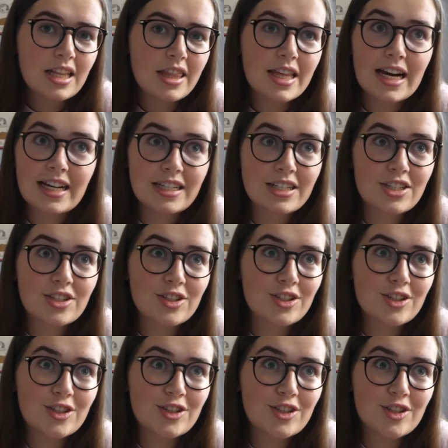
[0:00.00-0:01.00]
that
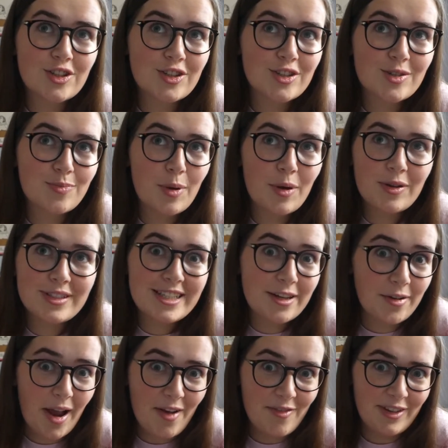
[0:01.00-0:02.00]
just put
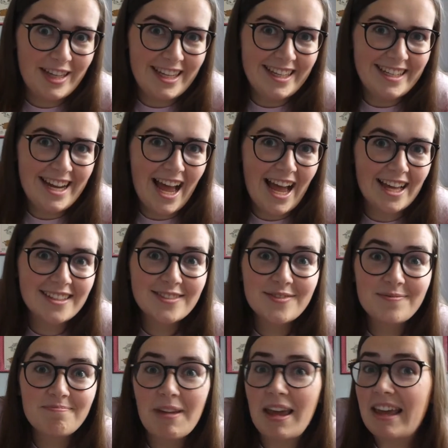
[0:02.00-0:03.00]
zero effort in
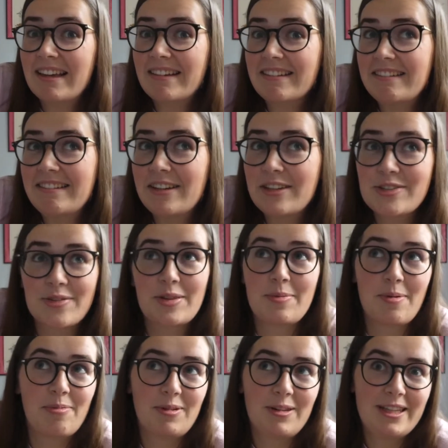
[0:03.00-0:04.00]
and make loads of other
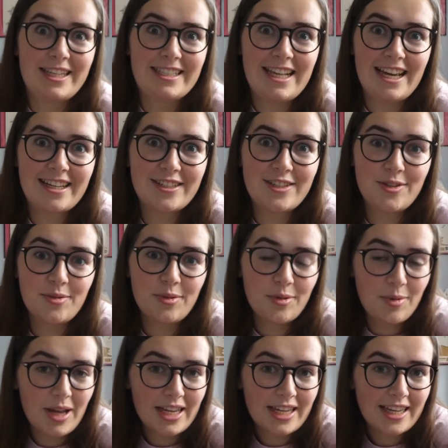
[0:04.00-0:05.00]
people in the exec do all the
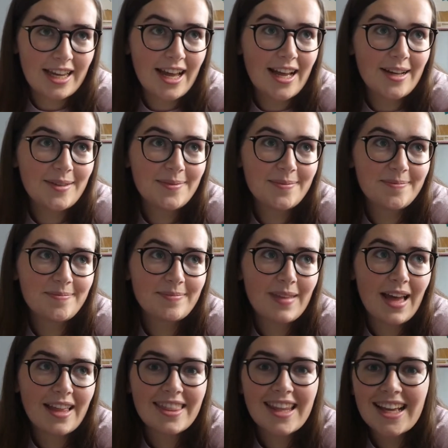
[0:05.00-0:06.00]
work. Um,
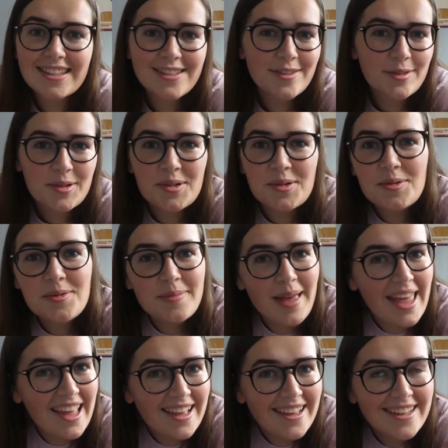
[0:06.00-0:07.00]
and that's not cool,
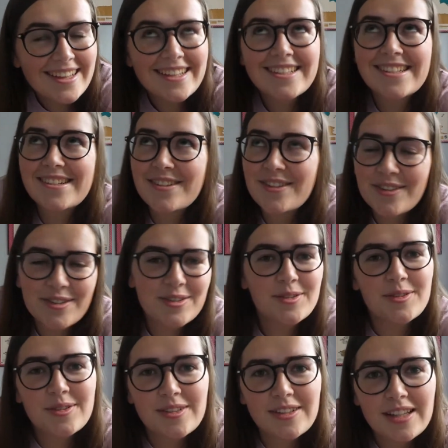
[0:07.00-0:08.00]
mate. It's not
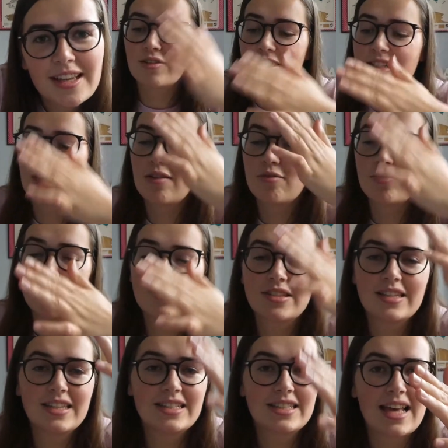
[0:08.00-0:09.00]
cool. There are set roles
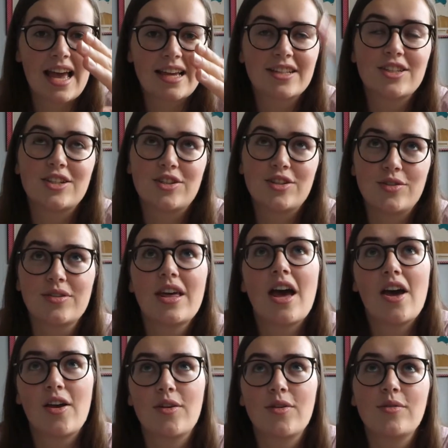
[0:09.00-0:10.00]
in the exec to do their
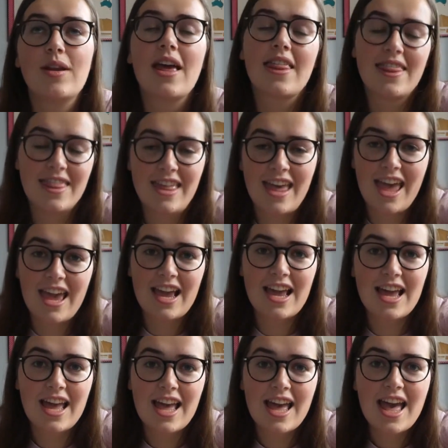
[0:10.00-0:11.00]
own
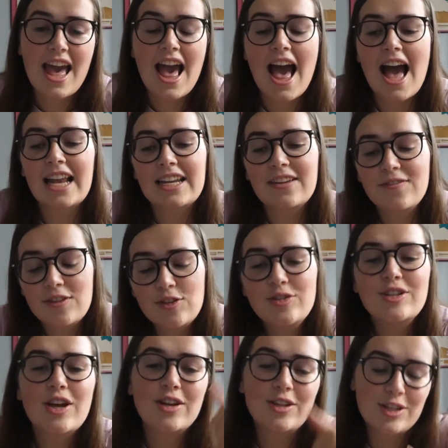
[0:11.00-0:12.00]
thing. And if you
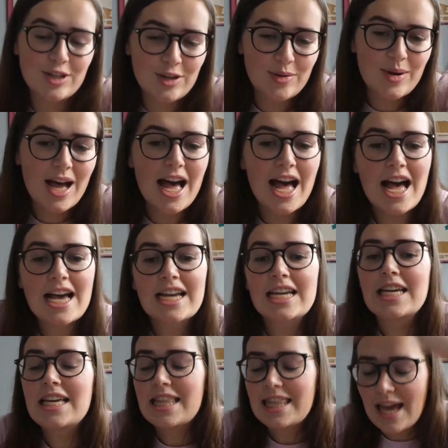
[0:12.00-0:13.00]
don't do your work,
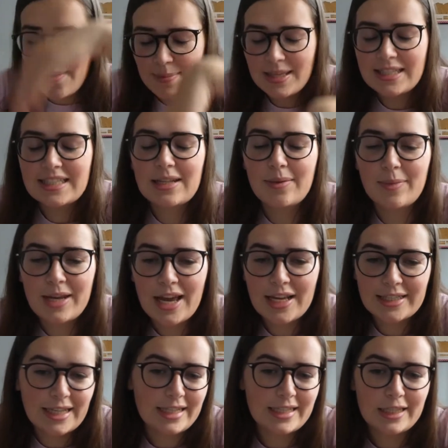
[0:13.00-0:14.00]
that means someone
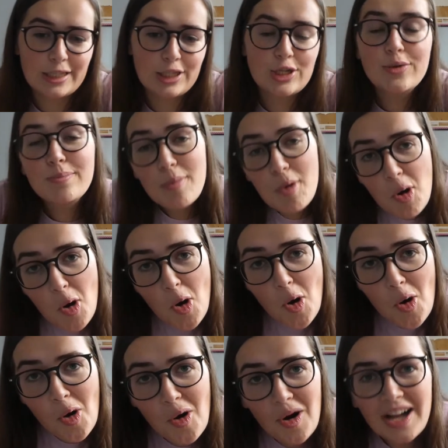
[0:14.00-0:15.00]
else has to do
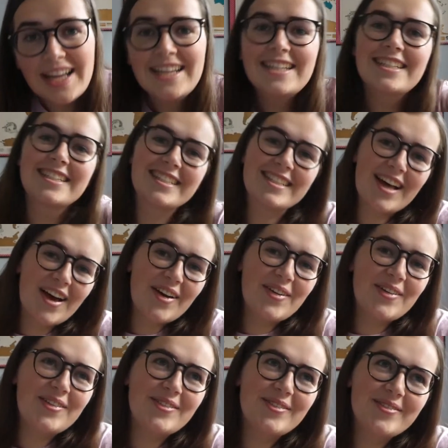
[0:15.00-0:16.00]
more.
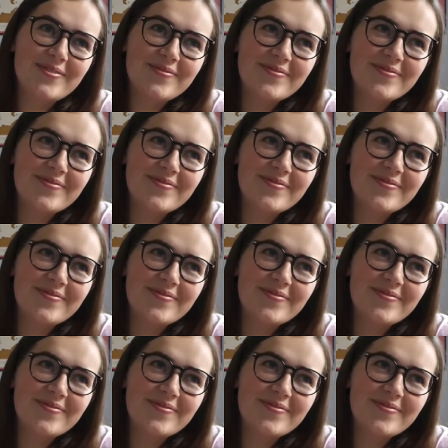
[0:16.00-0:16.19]
So